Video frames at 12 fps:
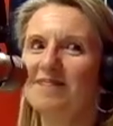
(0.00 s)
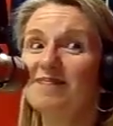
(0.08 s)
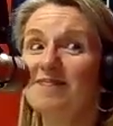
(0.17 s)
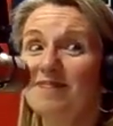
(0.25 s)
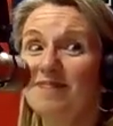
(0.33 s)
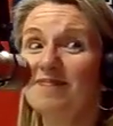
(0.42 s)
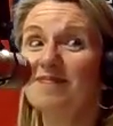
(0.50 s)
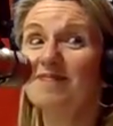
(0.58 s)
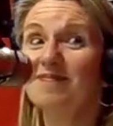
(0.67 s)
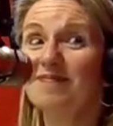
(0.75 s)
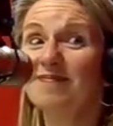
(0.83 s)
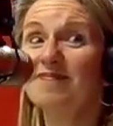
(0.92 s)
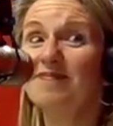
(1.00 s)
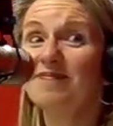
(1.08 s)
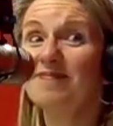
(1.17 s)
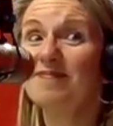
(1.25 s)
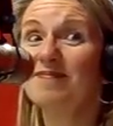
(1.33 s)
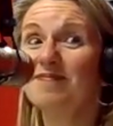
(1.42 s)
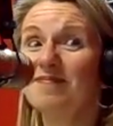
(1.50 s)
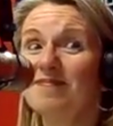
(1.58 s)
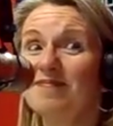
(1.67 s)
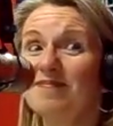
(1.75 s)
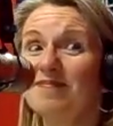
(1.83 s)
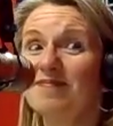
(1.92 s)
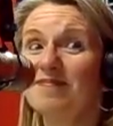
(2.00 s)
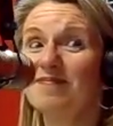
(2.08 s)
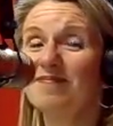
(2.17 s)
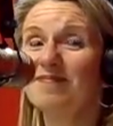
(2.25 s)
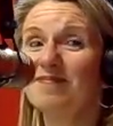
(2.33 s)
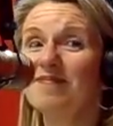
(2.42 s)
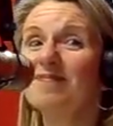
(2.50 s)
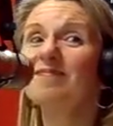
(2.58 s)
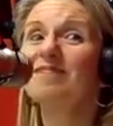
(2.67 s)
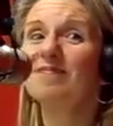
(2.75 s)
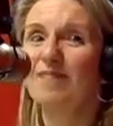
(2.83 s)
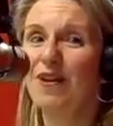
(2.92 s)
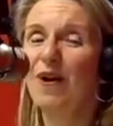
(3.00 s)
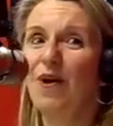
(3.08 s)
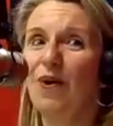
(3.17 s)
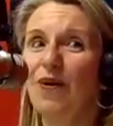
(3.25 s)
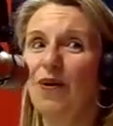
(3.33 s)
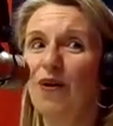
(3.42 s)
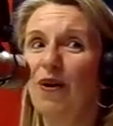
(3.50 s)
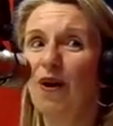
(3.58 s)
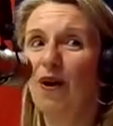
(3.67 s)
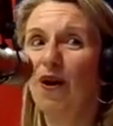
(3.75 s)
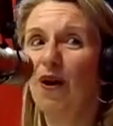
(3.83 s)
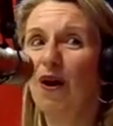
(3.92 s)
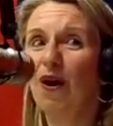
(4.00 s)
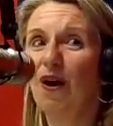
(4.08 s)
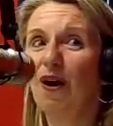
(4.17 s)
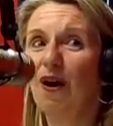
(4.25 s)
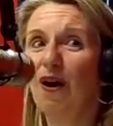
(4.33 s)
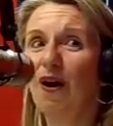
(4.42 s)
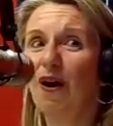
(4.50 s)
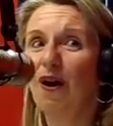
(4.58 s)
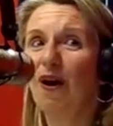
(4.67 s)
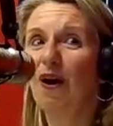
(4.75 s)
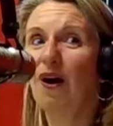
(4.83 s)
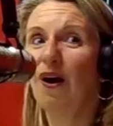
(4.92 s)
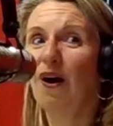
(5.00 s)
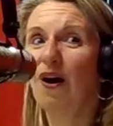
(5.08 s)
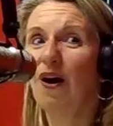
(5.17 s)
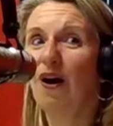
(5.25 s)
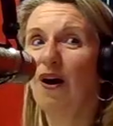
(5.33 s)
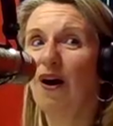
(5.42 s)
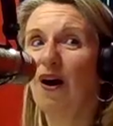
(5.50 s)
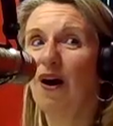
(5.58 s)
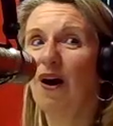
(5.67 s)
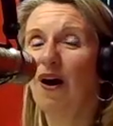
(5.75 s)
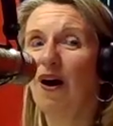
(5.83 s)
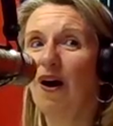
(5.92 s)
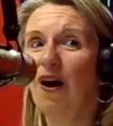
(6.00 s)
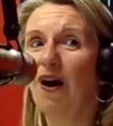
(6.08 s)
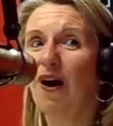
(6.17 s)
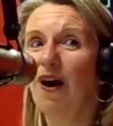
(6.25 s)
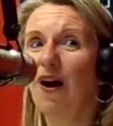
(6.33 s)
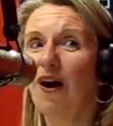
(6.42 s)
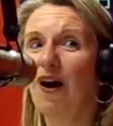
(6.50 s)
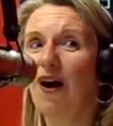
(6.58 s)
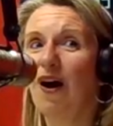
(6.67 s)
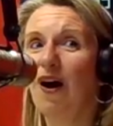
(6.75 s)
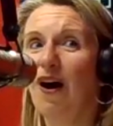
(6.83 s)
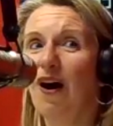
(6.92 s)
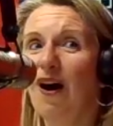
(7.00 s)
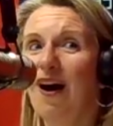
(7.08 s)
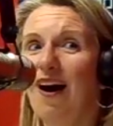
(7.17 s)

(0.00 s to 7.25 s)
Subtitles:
We have a caller. We have a Teresa on line 1, and we have 30 seconds. I picked up the phone, and I was like, 60 seconds, I mean, hi.